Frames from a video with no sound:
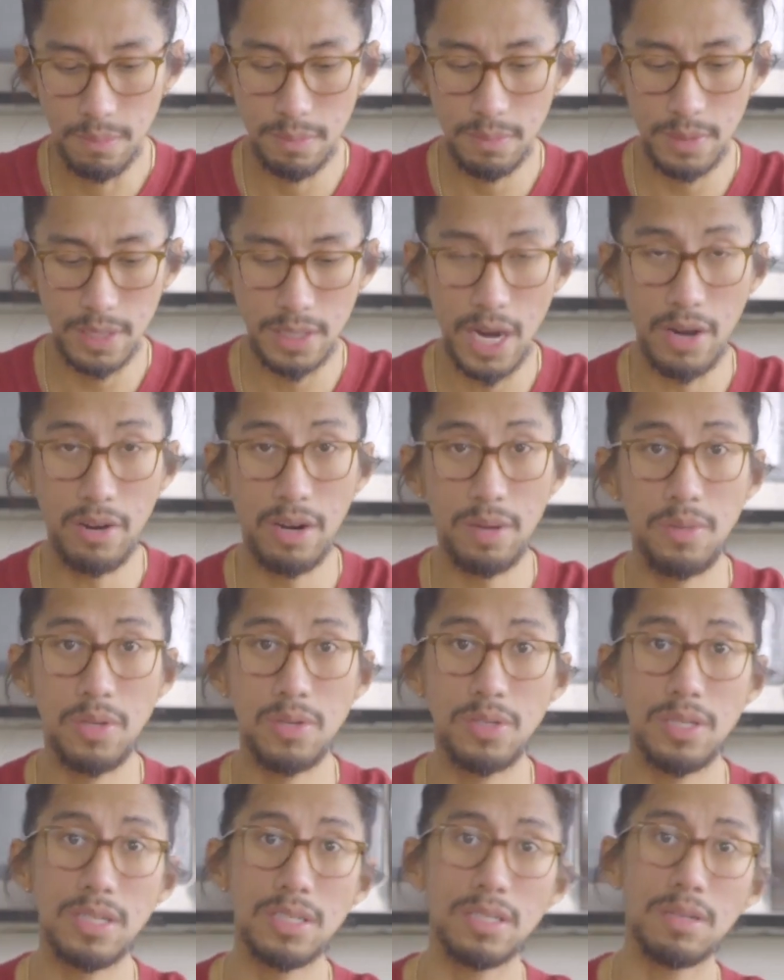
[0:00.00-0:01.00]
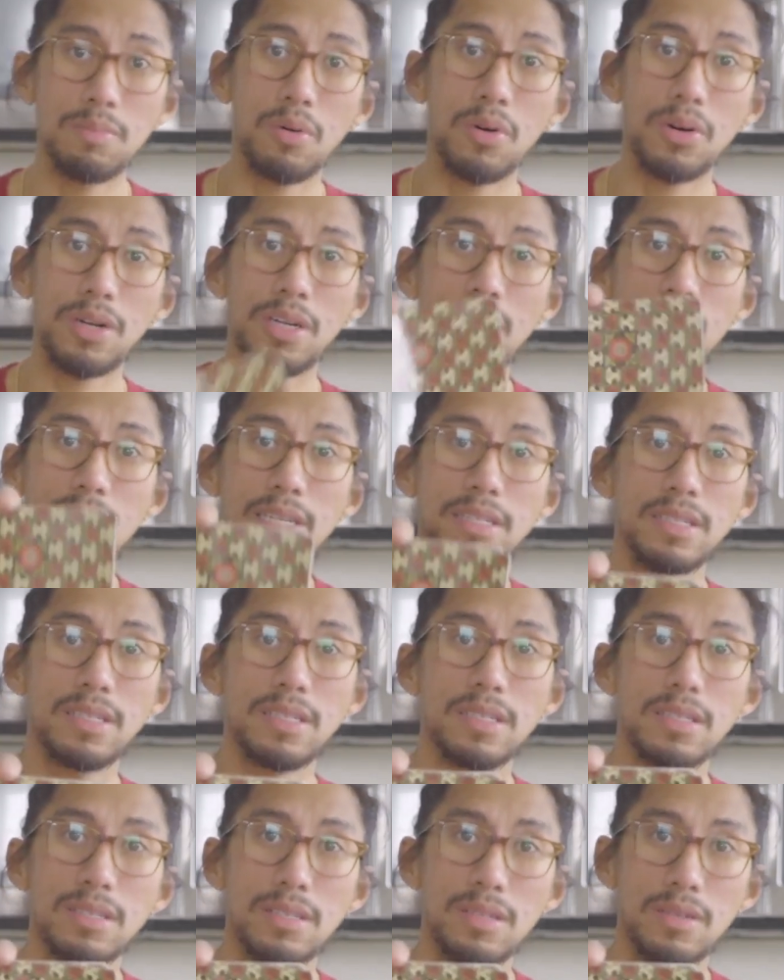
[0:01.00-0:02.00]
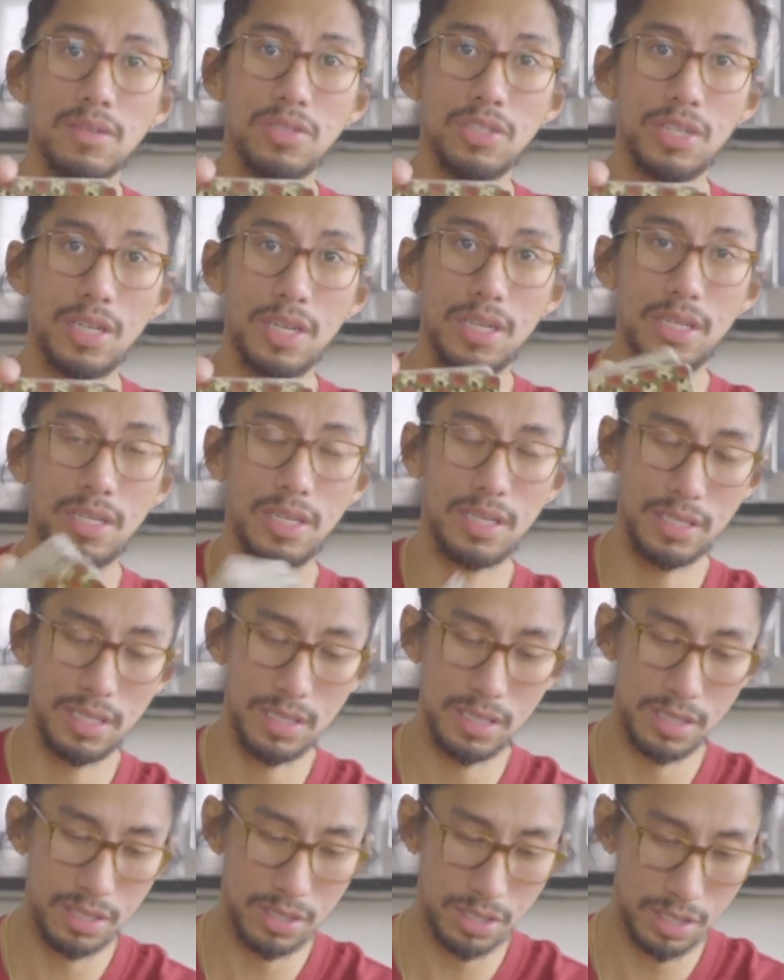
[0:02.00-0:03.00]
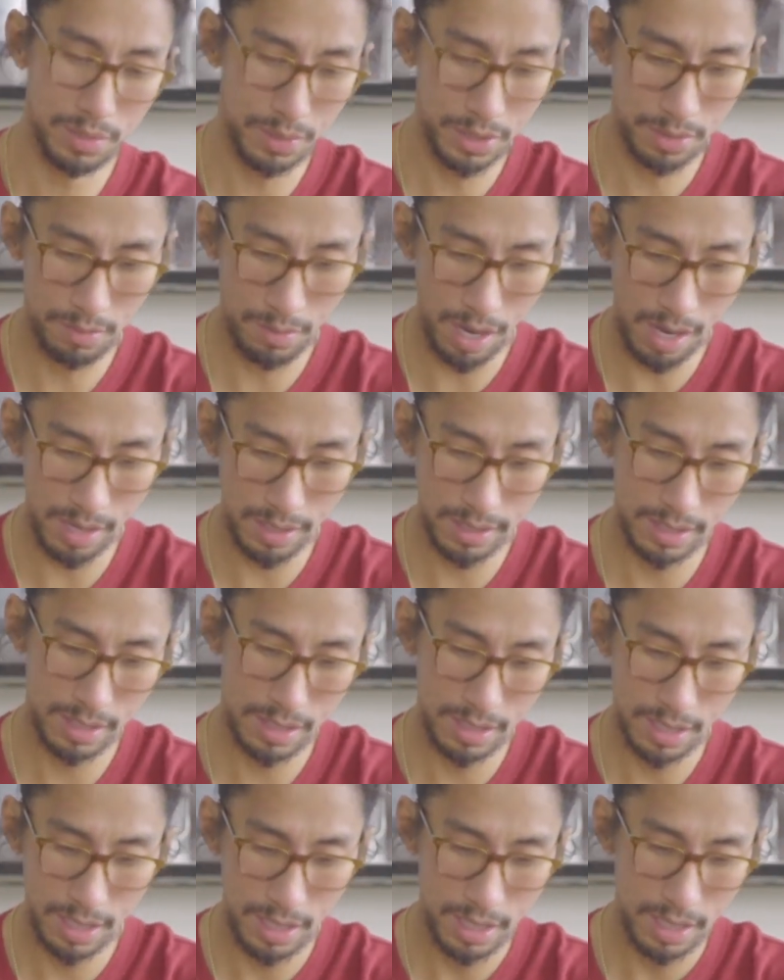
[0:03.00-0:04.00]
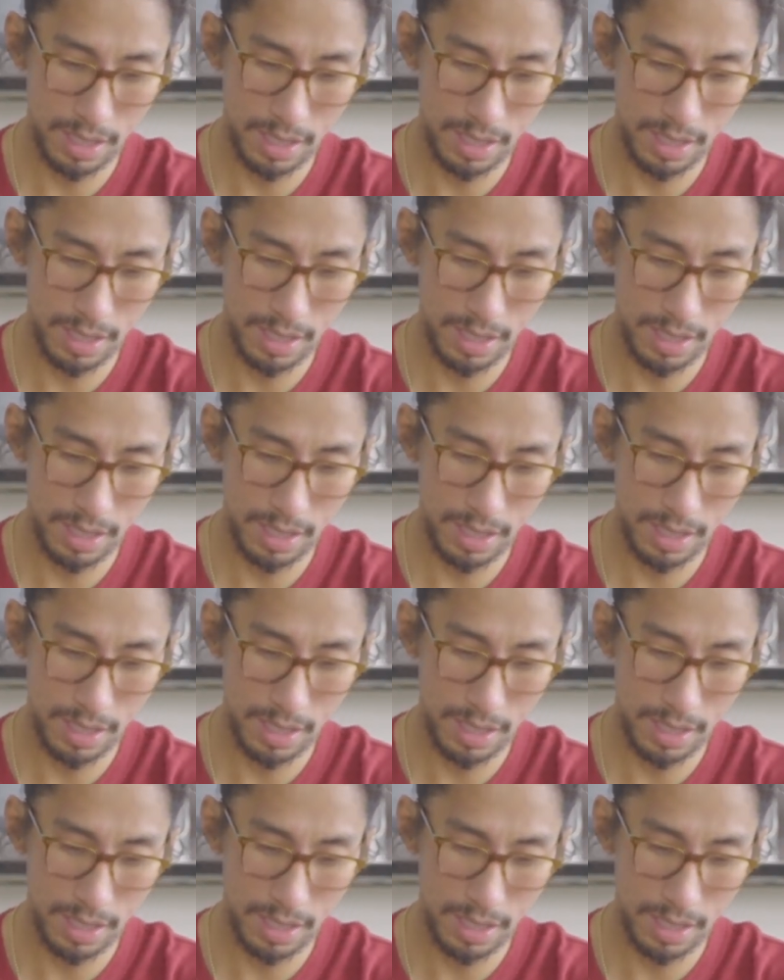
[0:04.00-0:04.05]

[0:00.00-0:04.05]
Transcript: The tarot I'm using is the Borderless, so check it. It's in the description box.